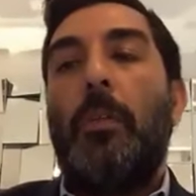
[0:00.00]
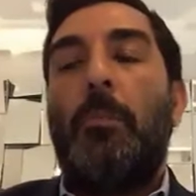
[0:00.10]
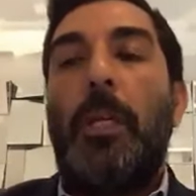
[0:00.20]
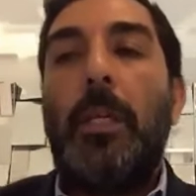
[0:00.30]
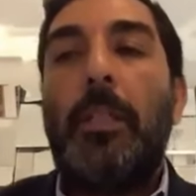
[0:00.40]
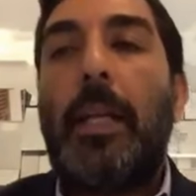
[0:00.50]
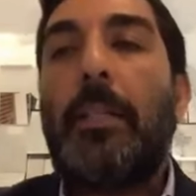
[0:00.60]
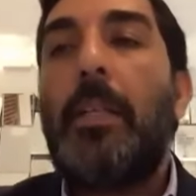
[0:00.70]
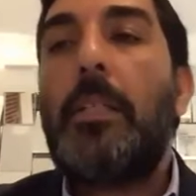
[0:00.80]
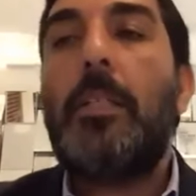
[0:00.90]
Meaning,
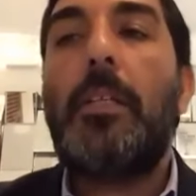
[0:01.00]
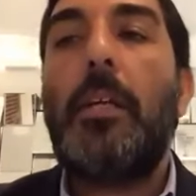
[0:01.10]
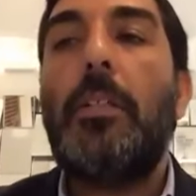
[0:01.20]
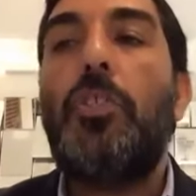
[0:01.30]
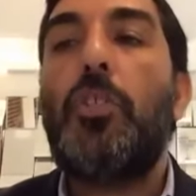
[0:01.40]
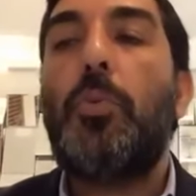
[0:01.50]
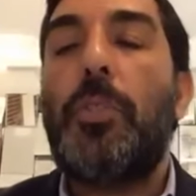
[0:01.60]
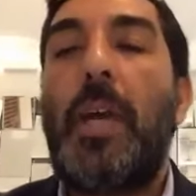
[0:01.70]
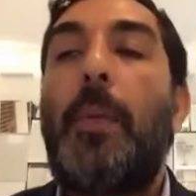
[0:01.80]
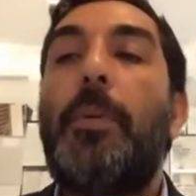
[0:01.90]
not necessarily just
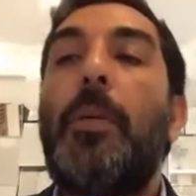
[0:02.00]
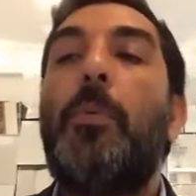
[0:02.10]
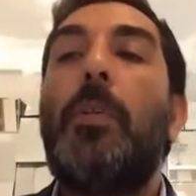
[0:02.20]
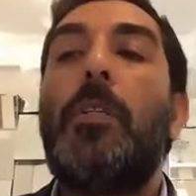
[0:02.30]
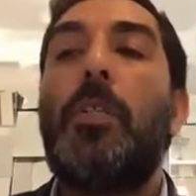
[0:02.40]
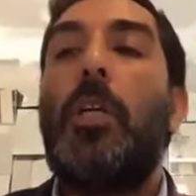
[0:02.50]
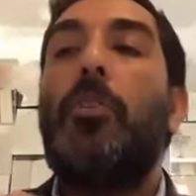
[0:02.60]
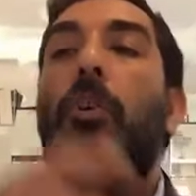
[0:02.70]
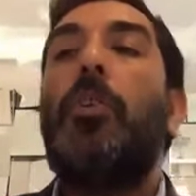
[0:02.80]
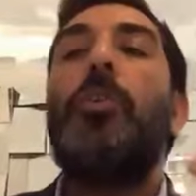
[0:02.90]
what's happening with us
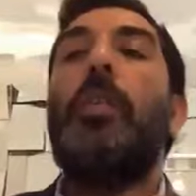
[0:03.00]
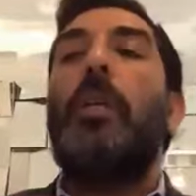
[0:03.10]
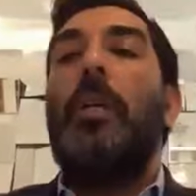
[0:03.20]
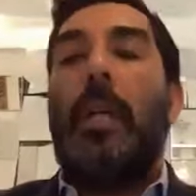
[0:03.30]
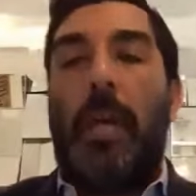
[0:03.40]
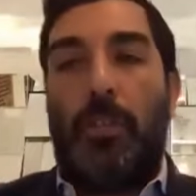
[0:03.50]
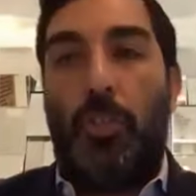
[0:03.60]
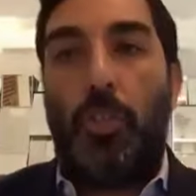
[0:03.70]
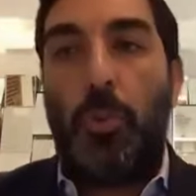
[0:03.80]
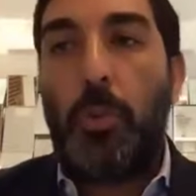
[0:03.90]
internally as
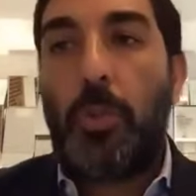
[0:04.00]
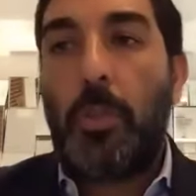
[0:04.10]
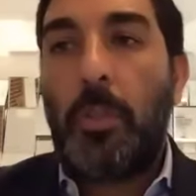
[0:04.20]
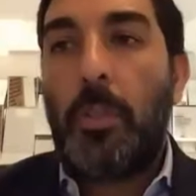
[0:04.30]
Jews,